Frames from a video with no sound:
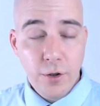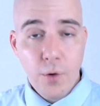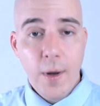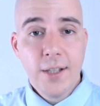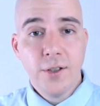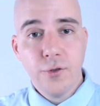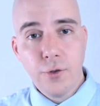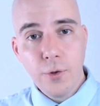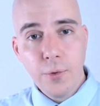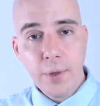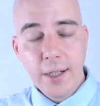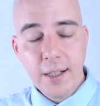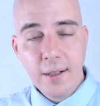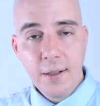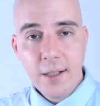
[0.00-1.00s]
The US is
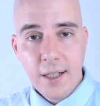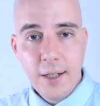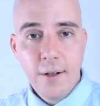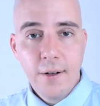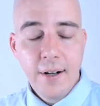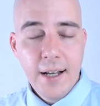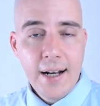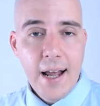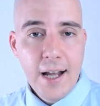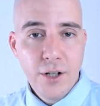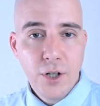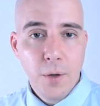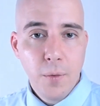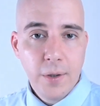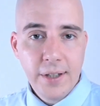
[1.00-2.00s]
doing here in
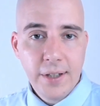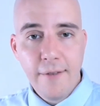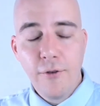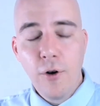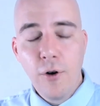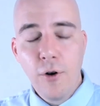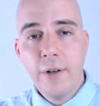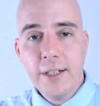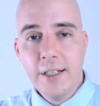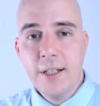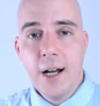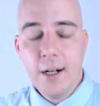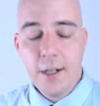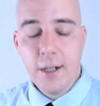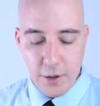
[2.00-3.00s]
Asia what they have already
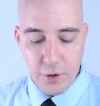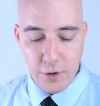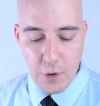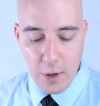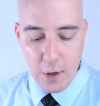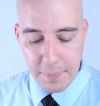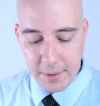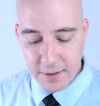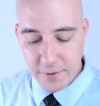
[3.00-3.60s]
done in Europe.